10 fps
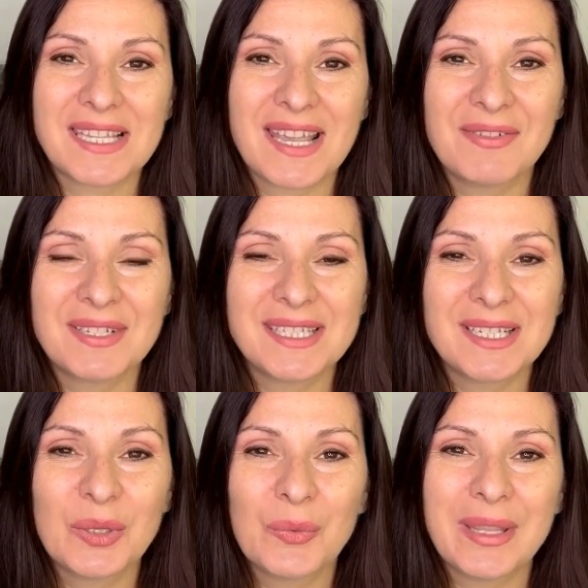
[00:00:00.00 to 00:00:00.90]
every
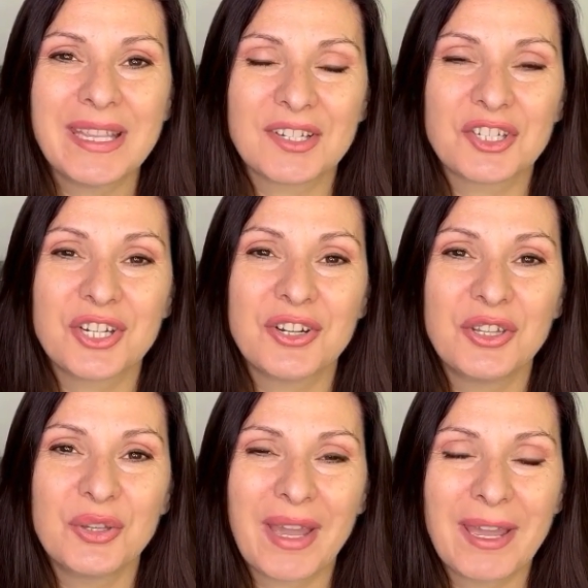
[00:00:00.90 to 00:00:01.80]
single week I share a
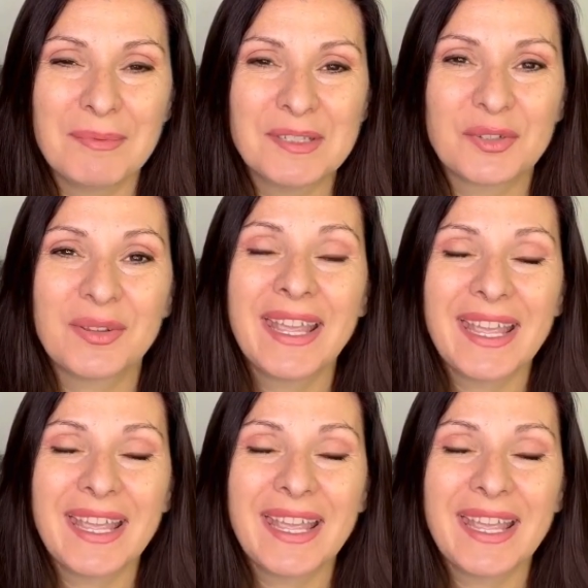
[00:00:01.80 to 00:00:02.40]
new episode